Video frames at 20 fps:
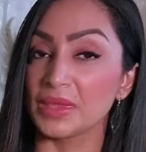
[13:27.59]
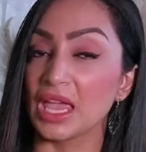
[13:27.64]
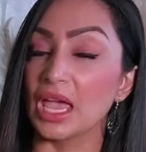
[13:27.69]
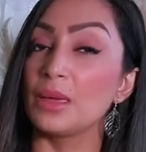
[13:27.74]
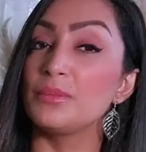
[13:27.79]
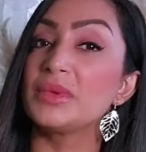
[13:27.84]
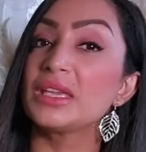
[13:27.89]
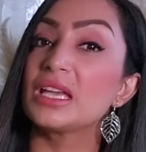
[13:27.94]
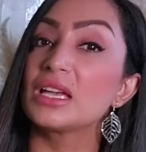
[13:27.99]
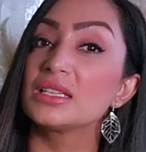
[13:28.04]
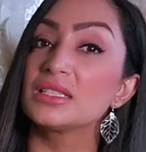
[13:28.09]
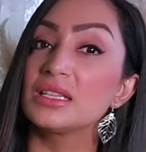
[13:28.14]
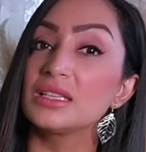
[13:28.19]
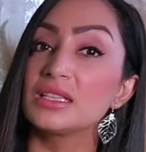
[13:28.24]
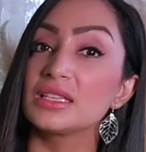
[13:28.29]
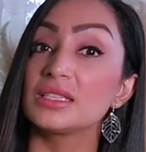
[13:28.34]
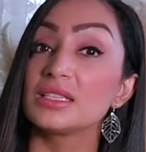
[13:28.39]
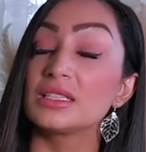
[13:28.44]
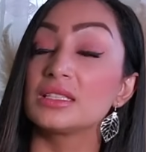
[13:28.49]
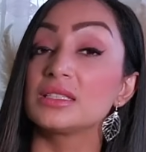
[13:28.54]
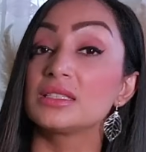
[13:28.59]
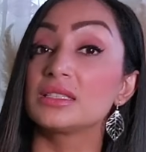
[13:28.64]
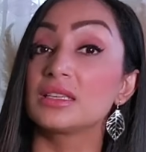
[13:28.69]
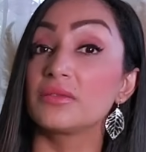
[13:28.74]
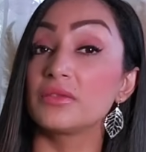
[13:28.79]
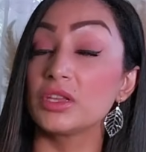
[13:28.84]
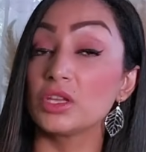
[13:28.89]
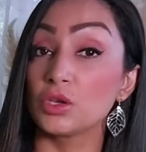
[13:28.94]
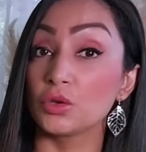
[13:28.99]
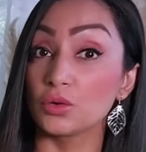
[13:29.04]
And because of this, this is
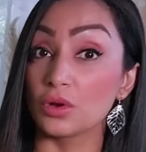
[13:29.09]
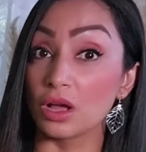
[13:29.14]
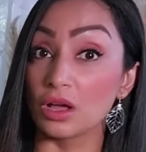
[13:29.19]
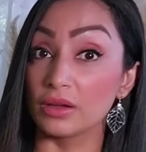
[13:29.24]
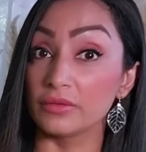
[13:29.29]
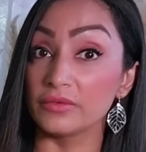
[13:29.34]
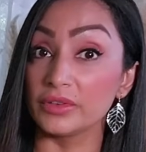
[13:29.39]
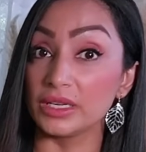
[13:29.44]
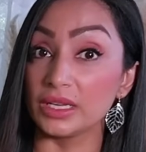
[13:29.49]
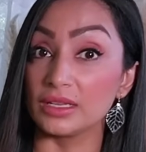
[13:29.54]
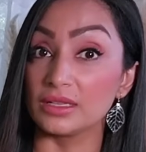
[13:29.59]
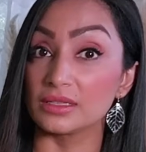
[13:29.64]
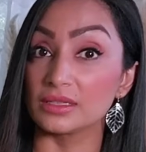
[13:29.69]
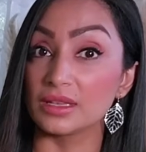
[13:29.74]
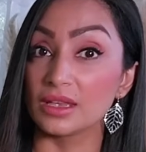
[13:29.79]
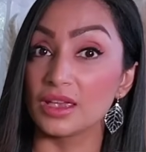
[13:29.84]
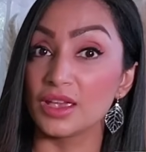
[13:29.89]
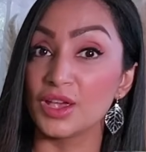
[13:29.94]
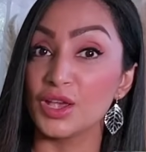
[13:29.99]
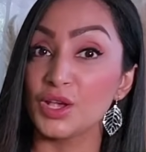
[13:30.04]
giving you confidence.